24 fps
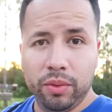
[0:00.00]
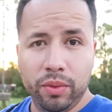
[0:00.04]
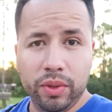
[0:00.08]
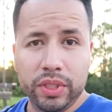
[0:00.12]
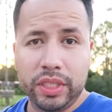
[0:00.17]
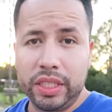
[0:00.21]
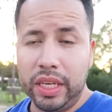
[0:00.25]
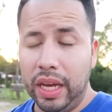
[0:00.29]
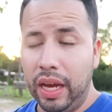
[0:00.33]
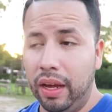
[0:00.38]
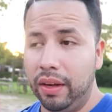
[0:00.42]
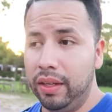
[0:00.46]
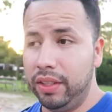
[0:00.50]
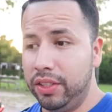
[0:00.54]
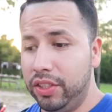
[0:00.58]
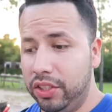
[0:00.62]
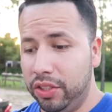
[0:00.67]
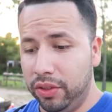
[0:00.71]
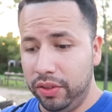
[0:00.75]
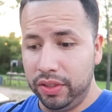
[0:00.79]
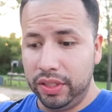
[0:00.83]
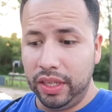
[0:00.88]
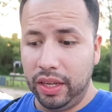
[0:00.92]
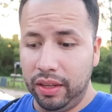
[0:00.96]
We'll see how this
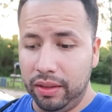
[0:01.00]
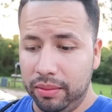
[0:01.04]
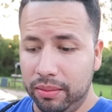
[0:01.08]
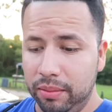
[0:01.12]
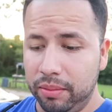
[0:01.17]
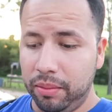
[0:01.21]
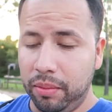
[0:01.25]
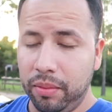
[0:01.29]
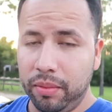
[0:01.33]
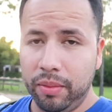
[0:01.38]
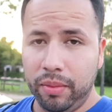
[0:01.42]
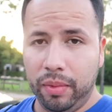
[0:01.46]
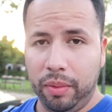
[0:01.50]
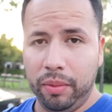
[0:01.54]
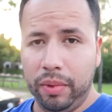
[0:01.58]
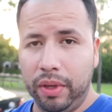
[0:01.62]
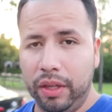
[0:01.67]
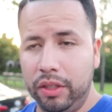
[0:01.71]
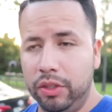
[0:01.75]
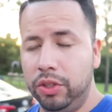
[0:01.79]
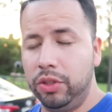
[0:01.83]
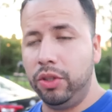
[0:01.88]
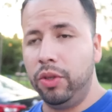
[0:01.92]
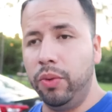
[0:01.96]
turns out. I'm
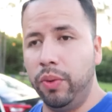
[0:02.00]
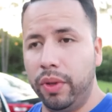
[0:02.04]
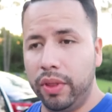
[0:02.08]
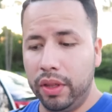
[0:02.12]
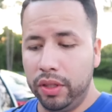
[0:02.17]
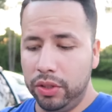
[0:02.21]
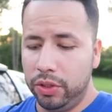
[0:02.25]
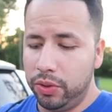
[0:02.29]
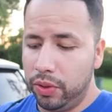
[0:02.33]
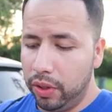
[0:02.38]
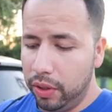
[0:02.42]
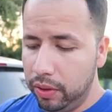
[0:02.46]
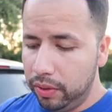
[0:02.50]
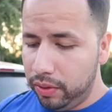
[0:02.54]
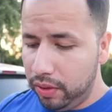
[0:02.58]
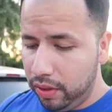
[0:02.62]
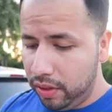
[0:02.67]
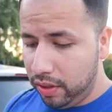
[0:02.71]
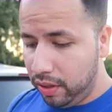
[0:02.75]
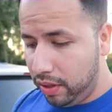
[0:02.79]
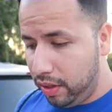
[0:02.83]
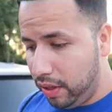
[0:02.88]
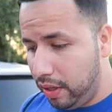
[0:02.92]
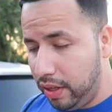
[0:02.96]
gonna do it with the
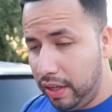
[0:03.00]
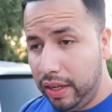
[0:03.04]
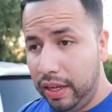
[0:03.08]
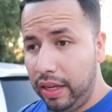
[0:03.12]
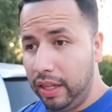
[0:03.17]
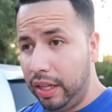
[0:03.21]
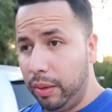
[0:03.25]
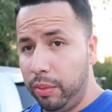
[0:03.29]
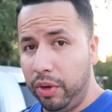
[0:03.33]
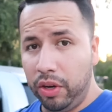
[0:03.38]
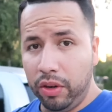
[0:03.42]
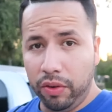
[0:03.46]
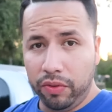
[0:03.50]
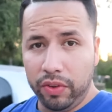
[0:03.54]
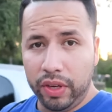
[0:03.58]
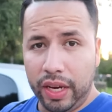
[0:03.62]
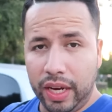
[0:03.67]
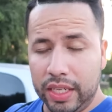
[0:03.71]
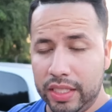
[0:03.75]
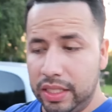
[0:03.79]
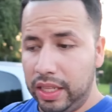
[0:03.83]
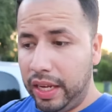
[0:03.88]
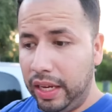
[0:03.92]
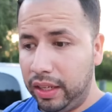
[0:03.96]
drone. Let me know if you
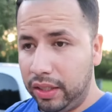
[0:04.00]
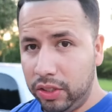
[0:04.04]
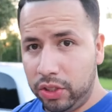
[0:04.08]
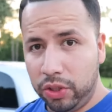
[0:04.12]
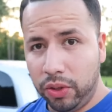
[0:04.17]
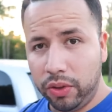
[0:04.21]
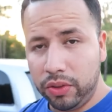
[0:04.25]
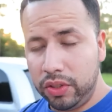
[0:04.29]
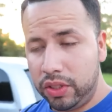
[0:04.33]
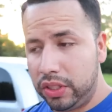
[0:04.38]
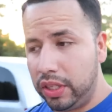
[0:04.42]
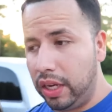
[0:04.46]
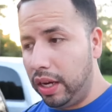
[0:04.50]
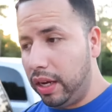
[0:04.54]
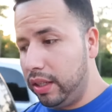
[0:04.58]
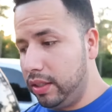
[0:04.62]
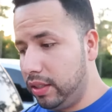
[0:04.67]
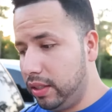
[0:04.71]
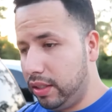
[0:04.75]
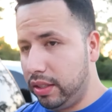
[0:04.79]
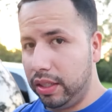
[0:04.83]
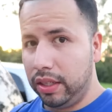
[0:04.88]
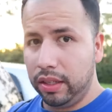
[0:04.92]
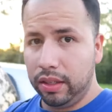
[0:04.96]
guys like drone
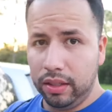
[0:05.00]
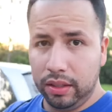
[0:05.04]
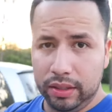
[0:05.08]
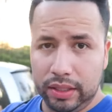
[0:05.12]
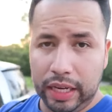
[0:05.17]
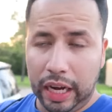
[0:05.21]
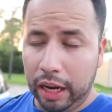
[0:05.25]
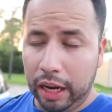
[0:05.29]
shots and